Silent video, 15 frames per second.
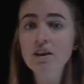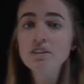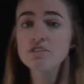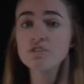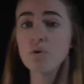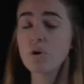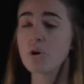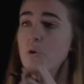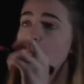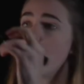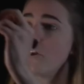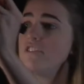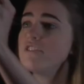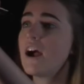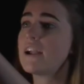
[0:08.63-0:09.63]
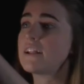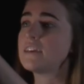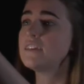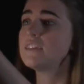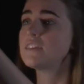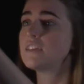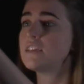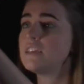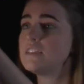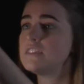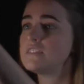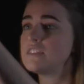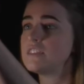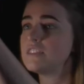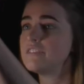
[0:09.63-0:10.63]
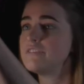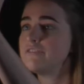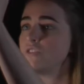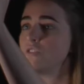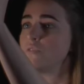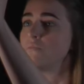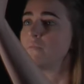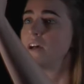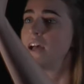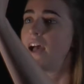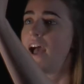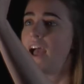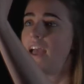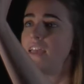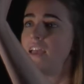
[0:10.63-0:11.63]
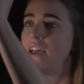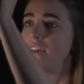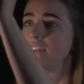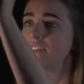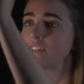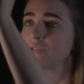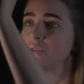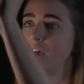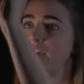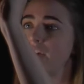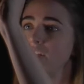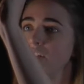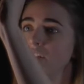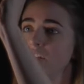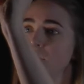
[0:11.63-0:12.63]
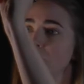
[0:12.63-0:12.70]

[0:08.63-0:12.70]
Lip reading: So a quadratic is in the form ax squared